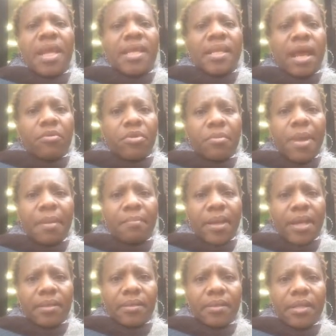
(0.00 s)
Now
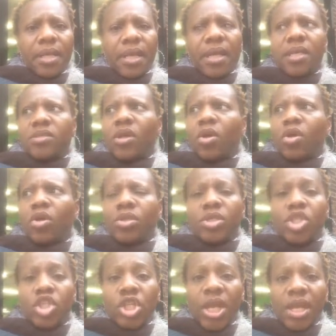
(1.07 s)
remember, it's not going to
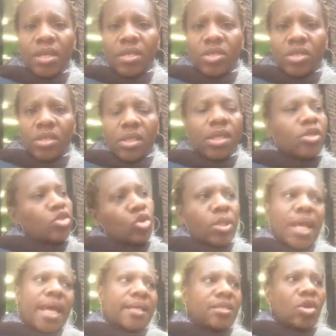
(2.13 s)
change
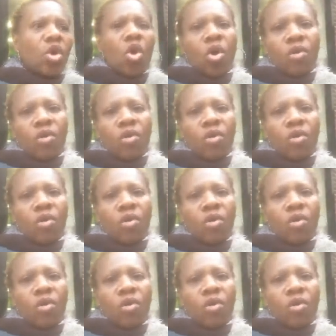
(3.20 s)
tonight,